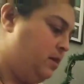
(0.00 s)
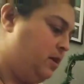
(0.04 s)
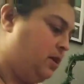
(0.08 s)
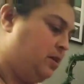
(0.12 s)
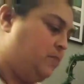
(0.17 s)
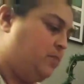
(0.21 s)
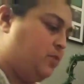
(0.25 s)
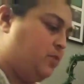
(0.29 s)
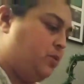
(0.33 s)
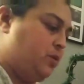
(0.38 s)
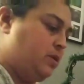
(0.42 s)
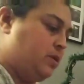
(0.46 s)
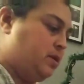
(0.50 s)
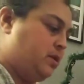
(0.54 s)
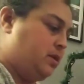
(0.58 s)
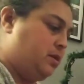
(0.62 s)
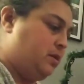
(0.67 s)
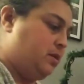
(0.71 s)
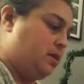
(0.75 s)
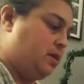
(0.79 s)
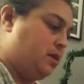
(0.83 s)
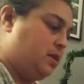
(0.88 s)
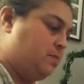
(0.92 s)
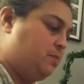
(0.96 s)
You can
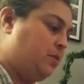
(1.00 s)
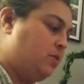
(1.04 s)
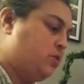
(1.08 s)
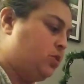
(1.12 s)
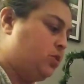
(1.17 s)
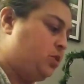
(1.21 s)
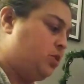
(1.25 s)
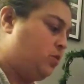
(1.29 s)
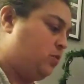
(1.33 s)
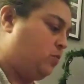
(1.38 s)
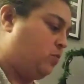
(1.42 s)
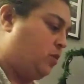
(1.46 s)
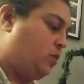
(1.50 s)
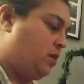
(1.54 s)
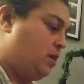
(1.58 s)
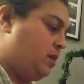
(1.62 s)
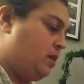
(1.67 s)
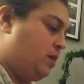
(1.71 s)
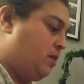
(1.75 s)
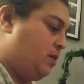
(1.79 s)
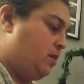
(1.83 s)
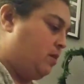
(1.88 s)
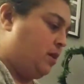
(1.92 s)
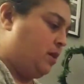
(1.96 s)
put as much as you want
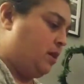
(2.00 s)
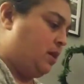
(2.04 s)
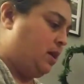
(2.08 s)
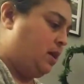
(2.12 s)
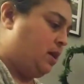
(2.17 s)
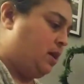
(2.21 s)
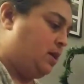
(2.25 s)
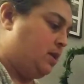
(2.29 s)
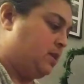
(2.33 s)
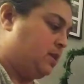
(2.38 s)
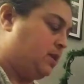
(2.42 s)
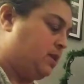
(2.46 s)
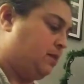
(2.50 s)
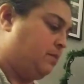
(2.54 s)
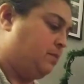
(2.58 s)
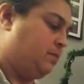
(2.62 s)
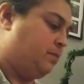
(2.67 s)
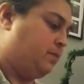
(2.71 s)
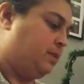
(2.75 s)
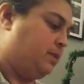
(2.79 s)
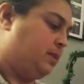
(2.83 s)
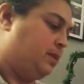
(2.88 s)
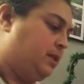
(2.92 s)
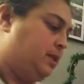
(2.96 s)
in there. It is
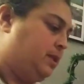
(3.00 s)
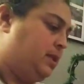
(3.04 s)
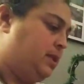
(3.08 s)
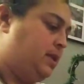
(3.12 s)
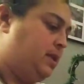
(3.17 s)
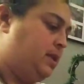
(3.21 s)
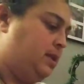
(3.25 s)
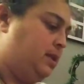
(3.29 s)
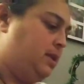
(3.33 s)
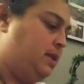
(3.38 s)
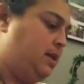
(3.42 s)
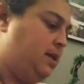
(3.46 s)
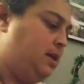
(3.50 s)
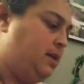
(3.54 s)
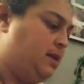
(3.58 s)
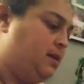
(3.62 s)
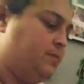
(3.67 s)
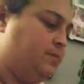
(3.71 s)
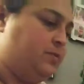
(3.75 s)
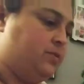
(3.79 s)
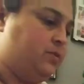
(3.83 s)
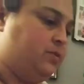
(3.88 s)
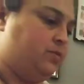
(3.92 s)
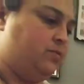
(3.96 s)
completely
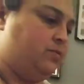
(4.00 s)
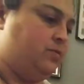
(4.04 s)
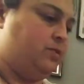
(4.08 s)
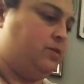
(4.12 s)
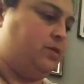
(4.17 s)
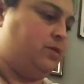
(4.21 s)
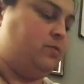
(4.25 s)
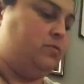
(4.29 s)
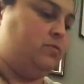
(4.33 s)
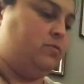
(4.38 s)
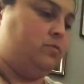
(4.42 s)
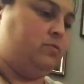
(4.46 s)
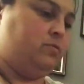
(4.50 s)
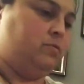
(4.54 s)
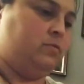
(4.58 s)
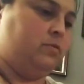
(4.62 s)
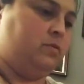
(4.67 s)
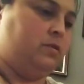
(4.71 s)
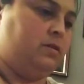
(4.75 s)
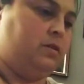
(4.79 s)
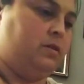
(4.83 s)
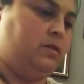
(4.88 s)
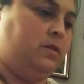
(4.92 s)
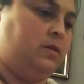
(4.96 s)
up to you.
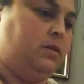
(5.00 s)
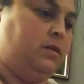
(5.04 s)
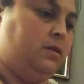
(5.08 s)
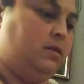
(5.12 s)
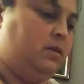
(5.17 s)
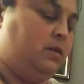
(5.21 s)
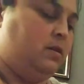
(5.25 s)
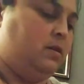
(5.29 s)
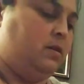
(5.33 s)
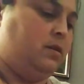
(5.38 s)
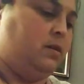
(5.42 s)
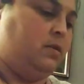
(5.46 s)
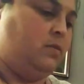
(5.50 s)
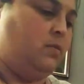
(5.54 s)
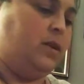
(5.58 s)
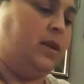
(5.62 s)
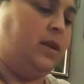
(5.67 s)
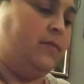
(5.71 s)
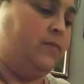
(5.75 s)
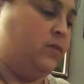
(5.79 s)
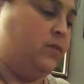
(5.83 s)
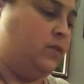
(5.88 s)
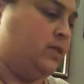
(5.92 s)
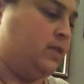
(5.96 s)

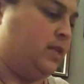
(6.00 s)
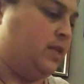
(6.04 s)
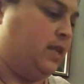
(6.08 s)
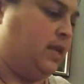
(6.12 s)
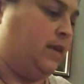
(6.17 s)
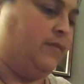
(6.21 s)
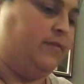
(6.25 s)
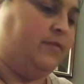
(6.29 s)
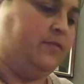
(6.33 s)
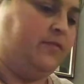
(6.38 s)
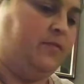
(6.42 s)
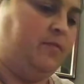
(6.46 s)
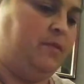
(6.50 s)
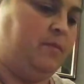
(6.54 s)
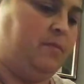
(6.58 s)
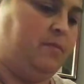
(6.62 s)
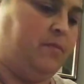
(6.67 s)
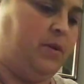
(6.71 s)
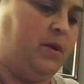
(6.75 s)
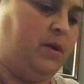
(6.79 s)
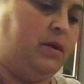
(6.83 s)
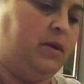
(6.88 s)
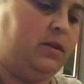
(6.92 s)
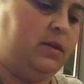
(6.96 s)
Whatever's left from the
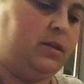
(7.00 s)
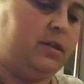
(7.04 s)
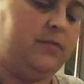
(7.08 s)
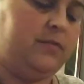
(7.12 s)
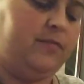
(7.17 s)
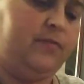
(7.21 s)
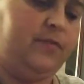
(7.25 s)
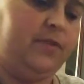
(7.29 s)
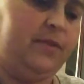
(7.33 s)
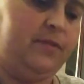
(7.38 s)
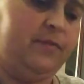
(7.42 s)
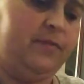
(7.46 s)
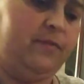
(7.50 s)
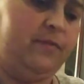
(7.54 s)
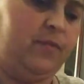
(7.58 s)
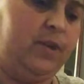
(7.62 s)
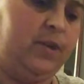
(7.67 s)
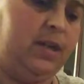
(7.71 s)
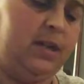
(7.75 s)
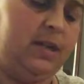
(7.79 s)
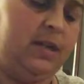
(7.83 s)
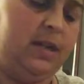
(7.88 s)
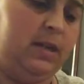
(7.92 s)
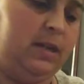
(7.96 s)
box, feel
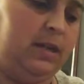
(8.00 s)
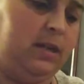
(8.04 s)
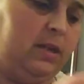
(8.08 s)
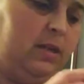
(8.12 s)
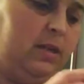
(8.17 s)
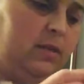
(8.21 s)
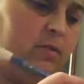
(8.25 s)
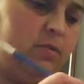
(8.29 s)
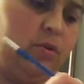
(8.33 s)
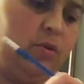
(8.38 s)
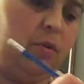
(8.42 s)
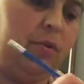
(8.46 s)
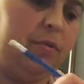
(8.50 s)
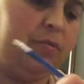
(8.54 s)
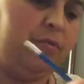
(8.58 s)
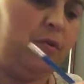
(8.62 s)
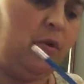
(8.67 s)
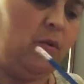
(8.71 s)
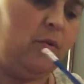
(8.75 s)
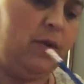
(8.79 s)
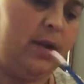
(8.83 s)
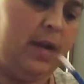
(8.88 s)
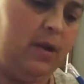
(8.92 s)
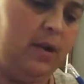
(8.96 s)
free to, don't
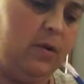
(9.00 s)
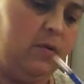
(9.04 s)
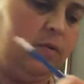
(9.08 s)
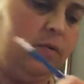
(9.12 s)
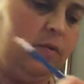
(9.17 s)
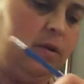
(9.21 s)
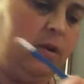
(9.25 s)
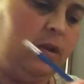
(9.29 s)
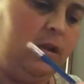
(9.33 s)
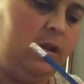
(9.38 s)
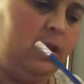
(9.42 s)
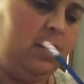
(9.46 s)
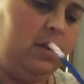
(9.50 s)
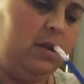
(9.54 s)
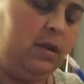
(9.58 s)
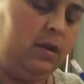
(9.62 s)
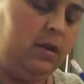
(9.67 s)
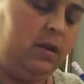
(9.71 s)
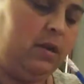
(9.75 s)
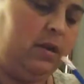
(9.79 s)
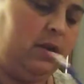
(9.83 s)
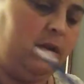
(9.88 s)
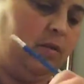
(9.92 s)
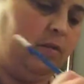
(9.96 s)
throw it out.
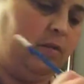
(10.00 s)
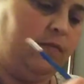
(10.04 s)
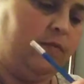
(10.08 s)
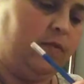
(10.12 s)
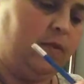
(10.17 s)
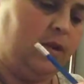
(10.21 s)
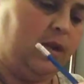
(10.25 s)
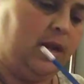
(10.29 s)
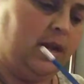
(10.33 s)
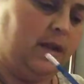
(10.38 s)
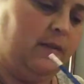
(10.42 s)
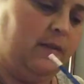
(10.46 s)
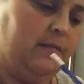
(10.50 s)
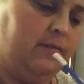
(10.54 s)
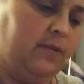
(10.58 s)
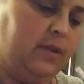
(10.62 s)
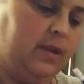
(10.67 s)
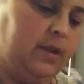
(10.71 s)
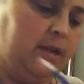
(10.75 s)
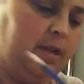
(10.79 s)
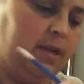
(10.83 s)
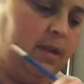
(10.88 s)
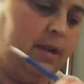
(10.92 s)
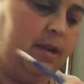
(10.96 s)
If you have
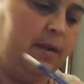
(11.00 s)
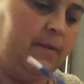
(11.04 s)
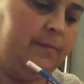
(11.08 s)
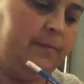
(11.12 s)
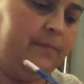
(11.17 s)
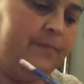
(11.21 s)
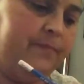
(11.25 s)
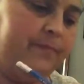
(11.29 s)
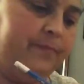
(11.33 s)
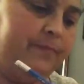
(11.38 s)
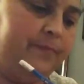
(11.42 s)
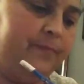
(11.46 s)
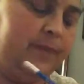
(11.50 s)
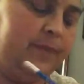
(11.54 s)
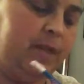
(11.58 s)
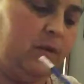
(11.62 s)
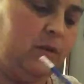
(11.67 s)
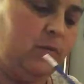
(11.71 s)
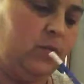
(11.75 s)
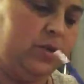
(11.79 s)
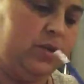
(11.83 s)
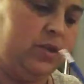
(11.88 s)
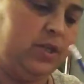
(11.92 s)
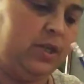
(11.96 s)
like a
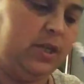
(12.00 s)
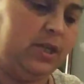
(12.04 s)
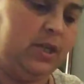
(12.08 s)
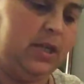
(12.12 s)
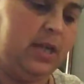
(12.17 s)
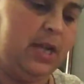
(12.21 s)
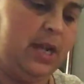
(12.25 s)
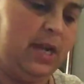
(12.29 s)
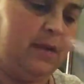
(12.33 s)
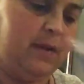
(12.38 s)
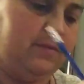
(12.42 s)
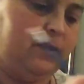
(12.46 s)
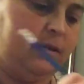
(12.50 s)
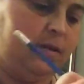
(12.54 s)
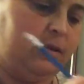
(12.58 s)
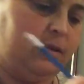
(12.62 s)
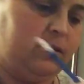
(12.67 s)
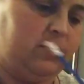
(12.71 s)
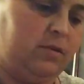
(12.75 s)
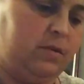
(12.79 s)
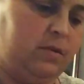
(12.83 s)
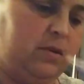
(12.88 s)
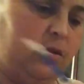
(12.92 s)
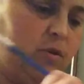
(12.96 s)
witchy
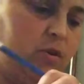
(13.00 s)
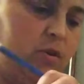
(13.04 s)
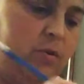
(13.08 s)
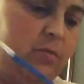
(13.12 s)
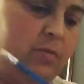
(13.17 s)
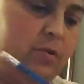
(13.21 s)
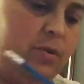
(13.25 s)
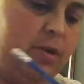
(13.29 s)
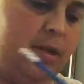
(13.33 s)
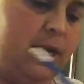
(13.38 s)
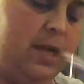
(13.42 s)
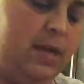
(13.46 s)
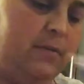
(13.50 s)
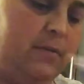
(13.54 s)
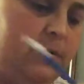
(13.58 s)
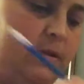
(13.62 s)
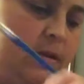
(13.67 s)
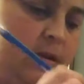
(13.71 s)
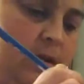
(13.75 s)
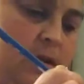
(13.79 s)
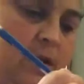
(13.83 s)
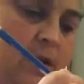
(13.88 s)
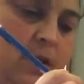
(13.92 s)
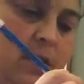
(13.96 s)
cabinet or an herbal
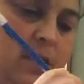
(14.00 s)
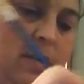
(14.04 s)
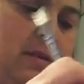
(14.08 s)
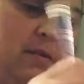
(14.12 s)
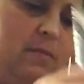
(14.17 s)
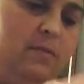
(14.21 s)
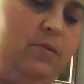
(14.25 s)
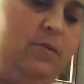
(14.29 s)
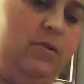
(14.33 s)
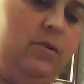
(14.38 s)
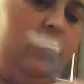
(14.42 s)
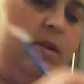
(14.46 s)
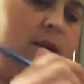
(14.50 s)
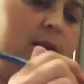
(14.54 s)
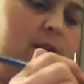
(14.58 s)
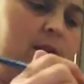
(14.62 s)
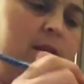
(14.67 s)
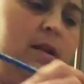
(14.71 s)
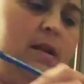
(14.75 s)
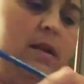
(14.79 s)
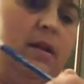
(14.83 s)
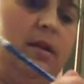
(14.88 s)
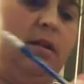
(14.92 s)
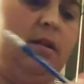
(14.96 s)
cabinet, put it
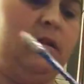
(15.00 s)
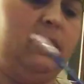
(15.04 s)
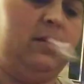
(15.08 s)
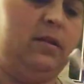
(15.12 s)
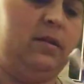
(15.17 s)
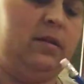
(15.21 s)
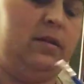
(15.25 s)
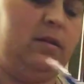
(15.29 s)
in there,